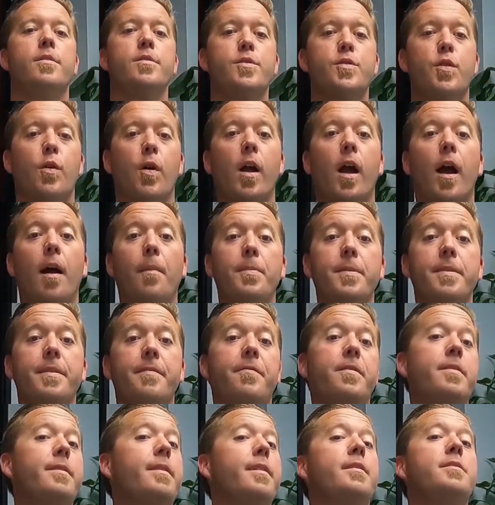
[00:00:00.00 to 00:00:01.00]
So a couple
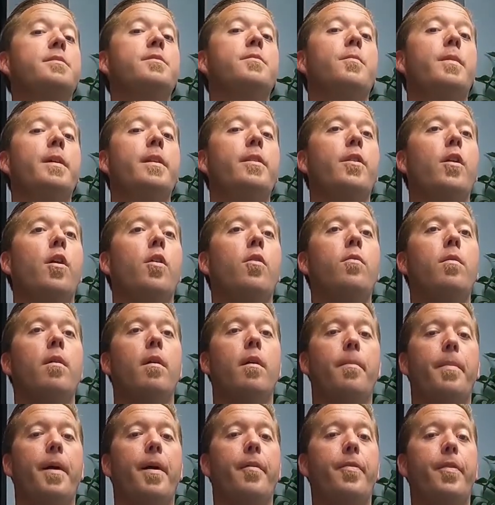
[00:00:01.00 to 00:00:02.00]
different things that we know
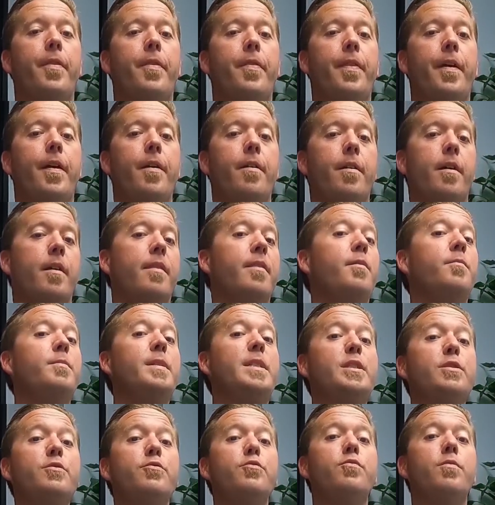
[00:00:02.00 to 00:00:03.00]
about the Theragun that
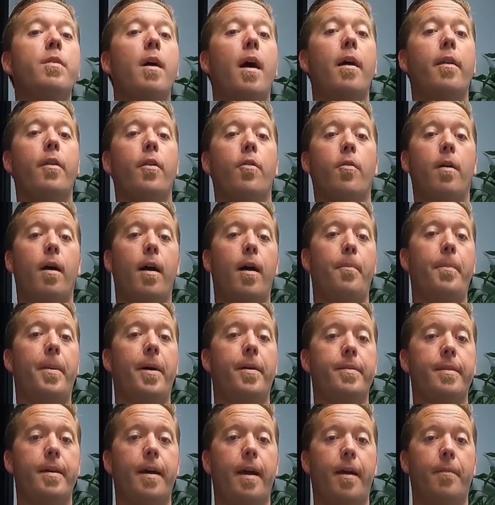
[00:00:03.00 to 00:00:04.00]
we do not know
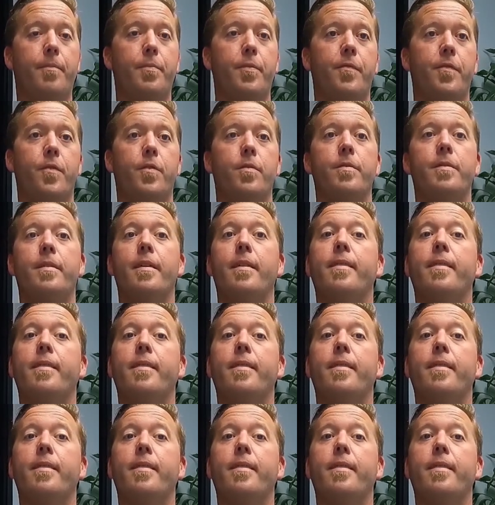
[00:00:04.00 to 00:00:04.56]
about the Hypervolt.